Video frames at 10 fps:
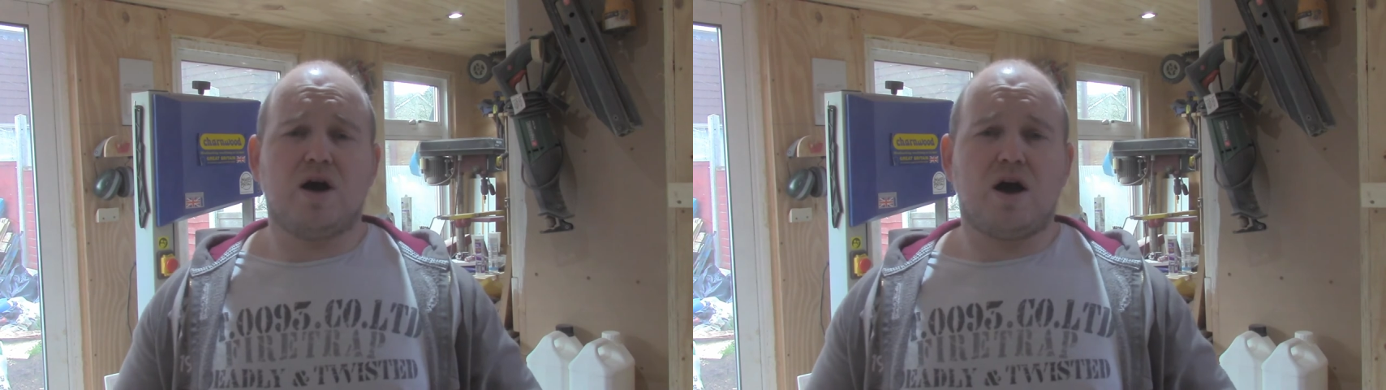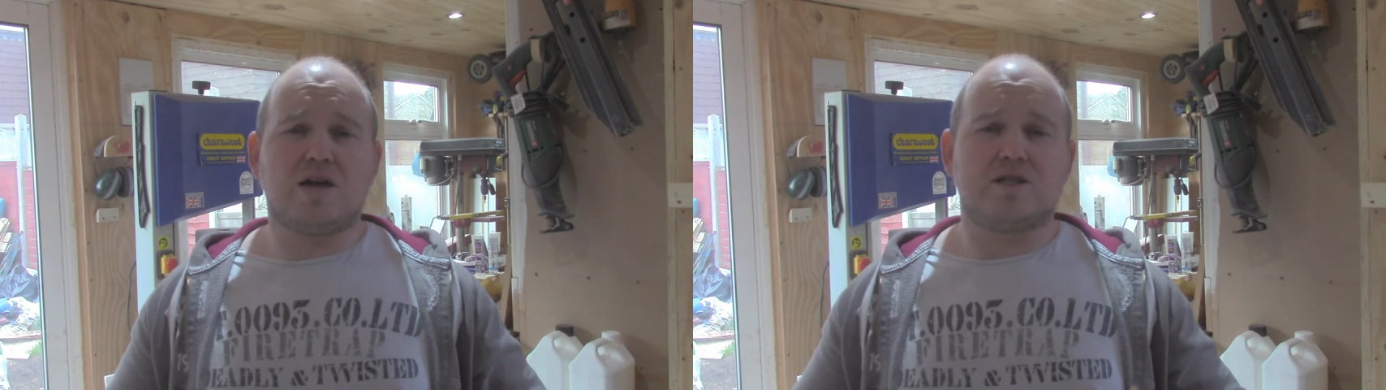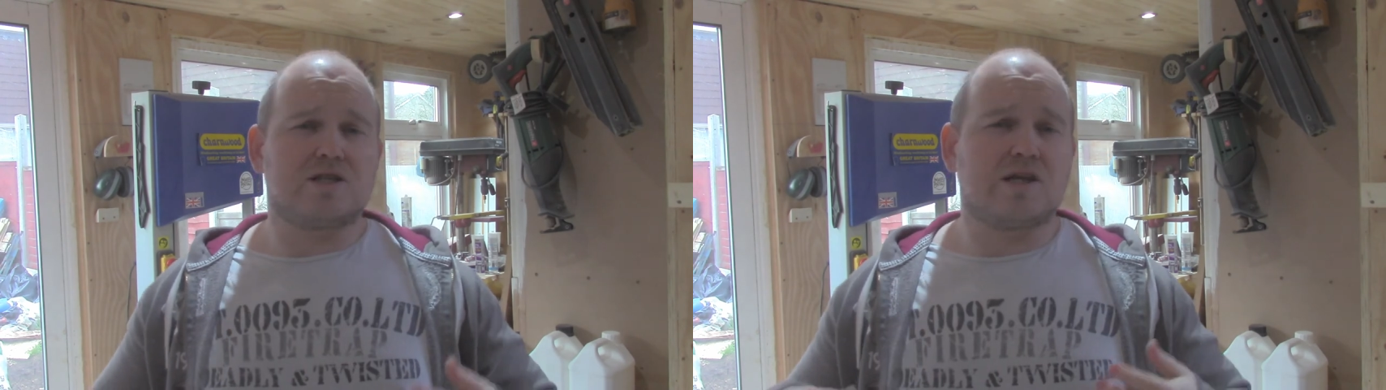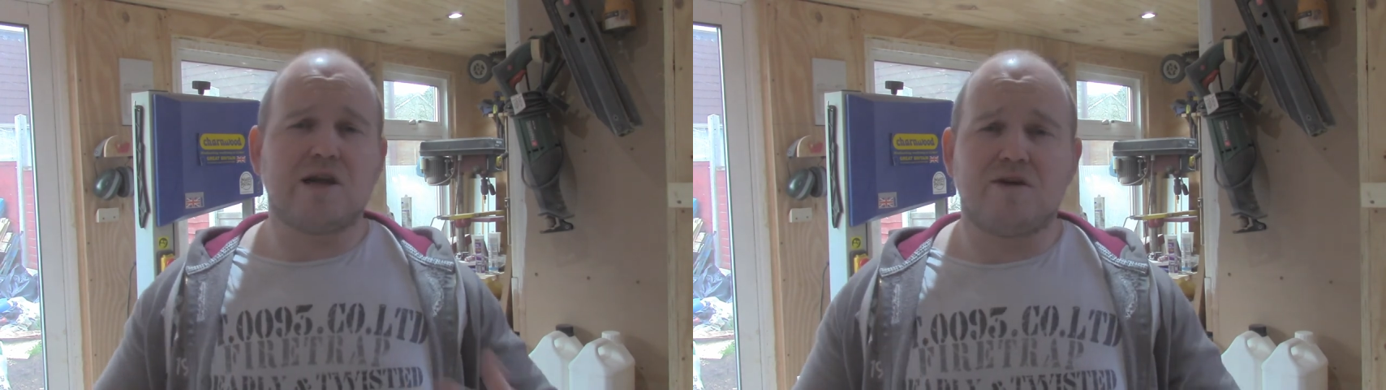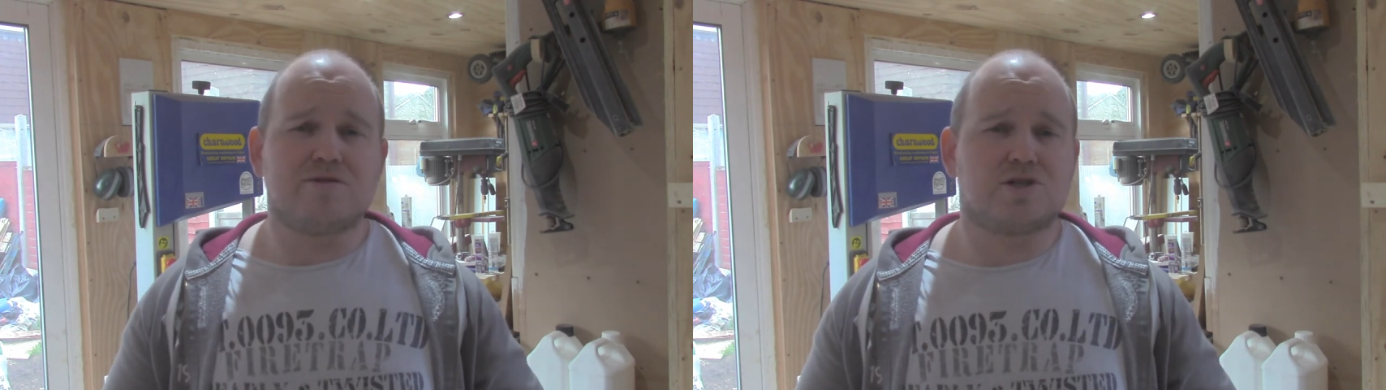I just
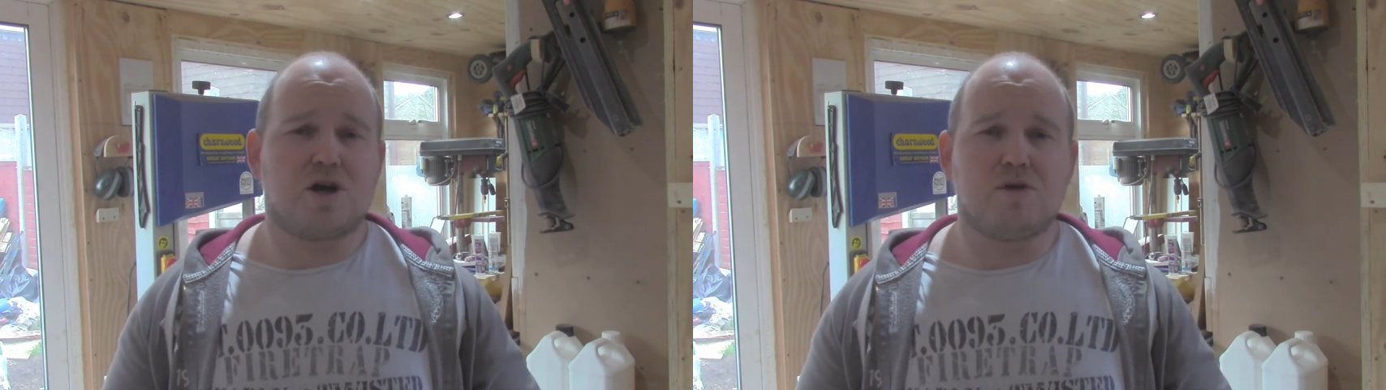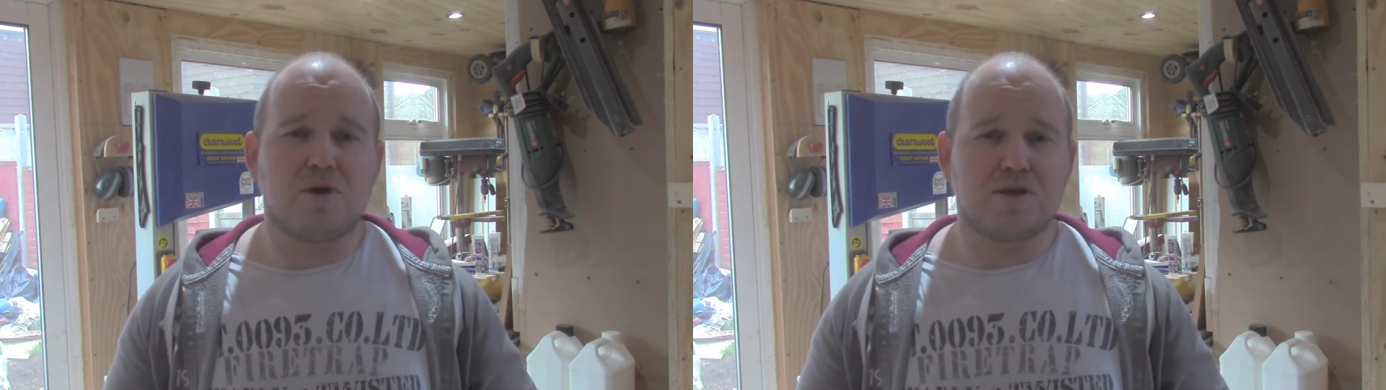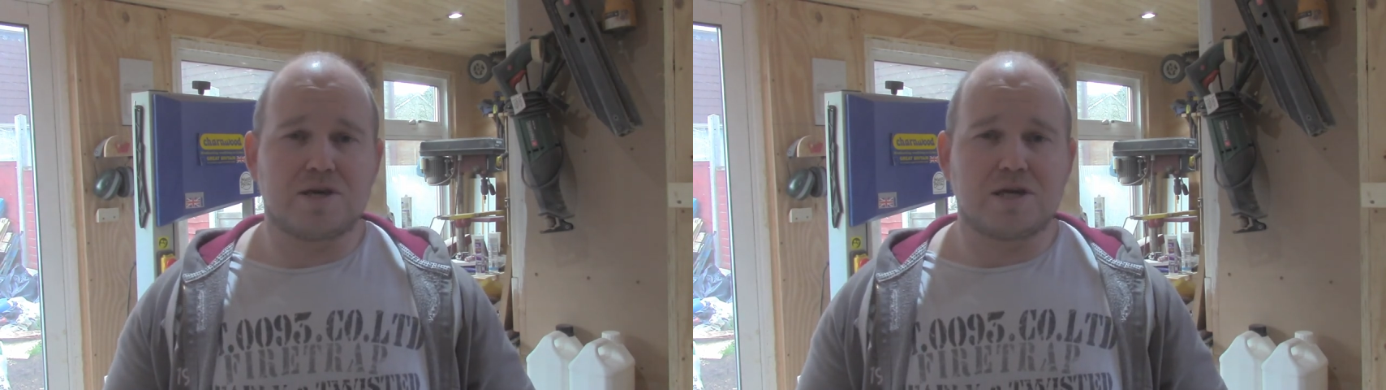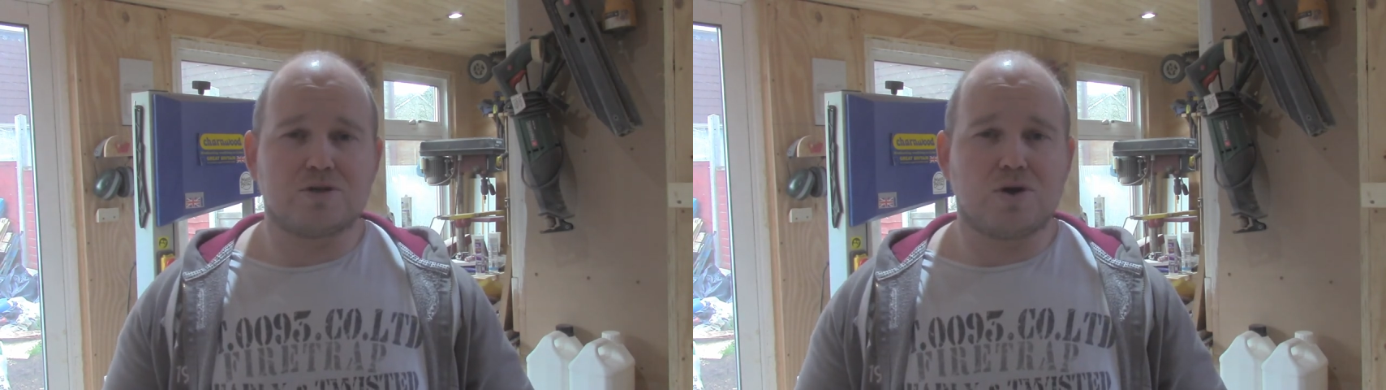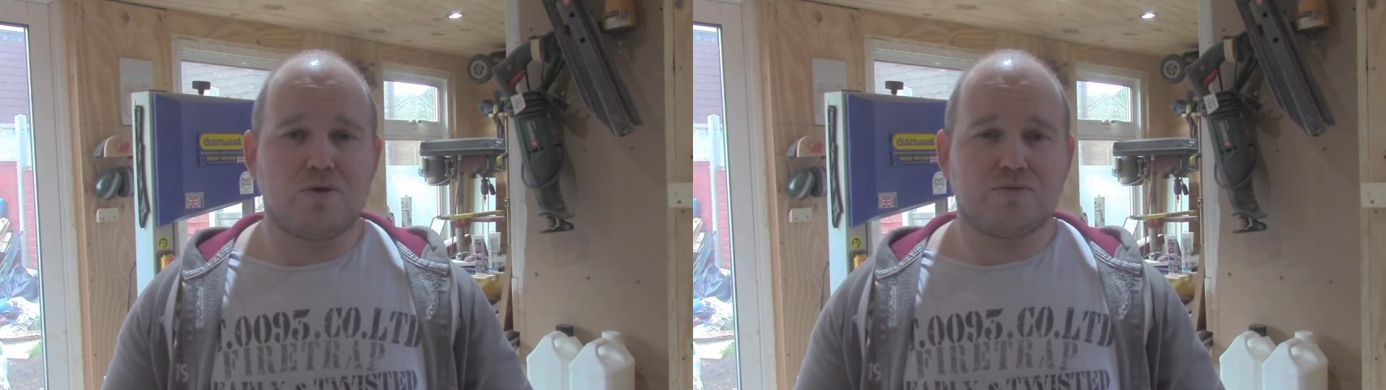love showing my
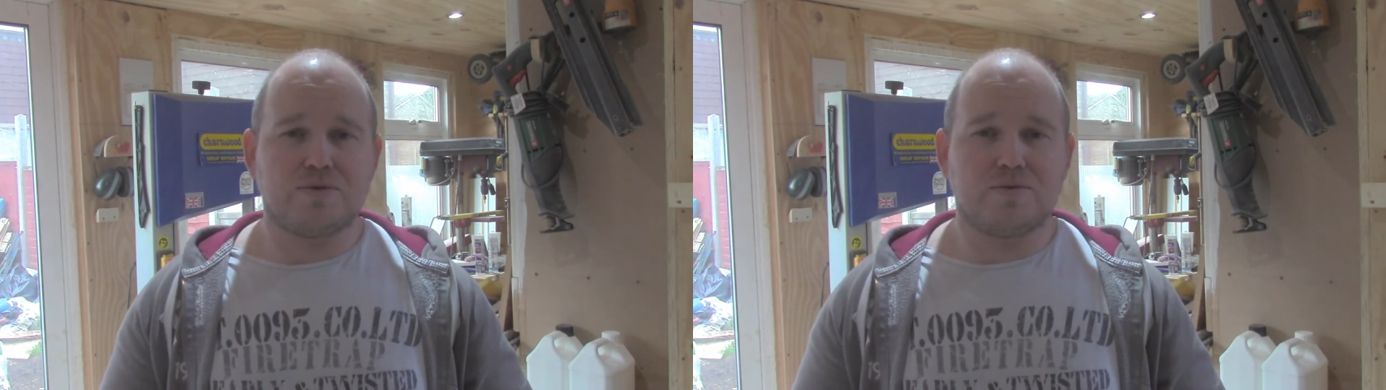things off.